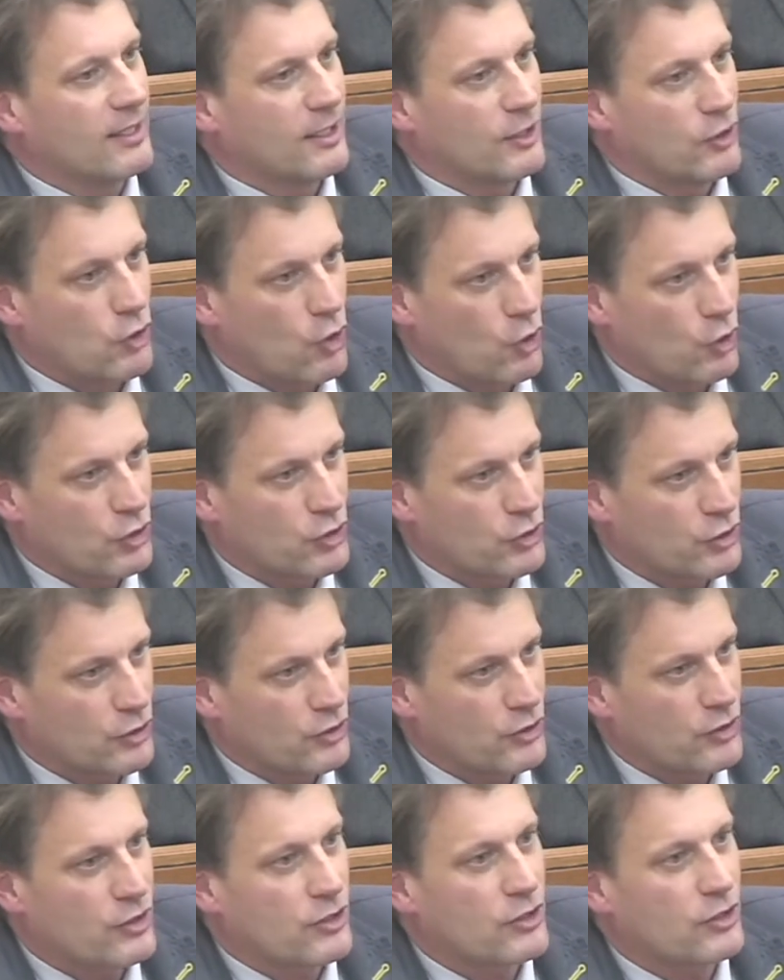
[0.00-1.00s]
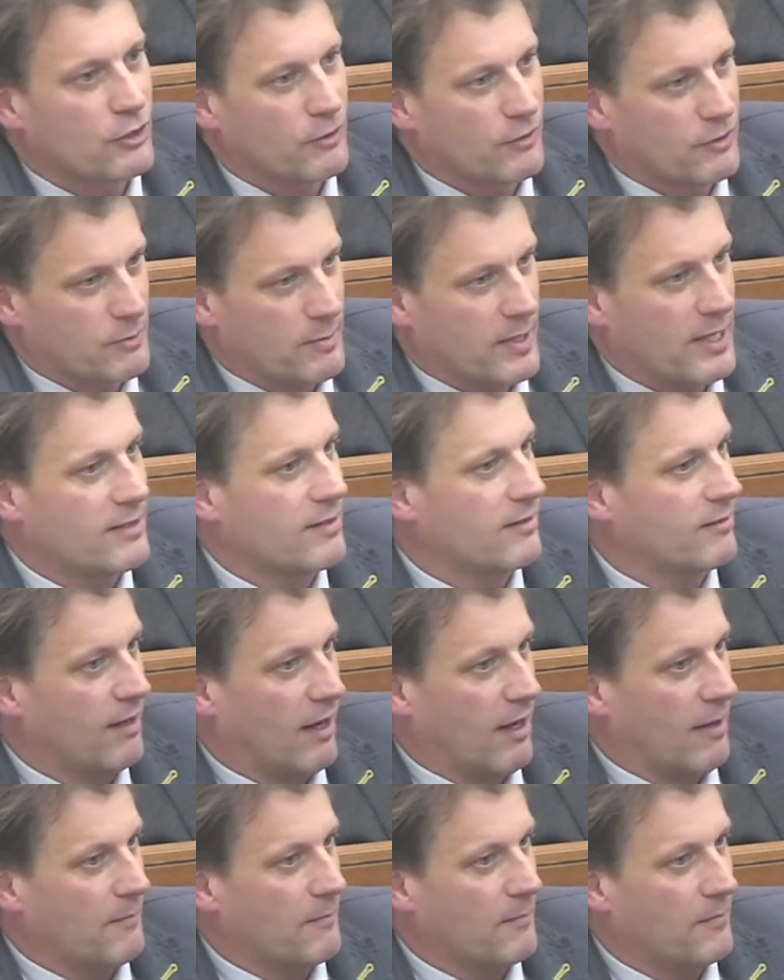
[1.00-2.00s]
notions of space and
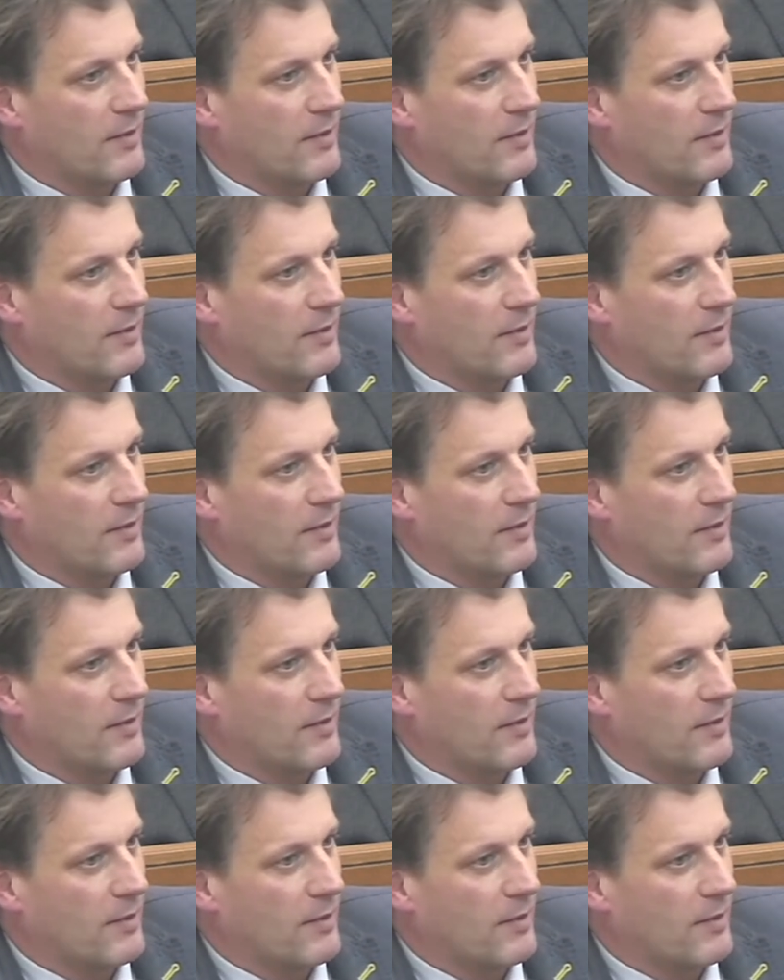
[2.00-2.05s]
time.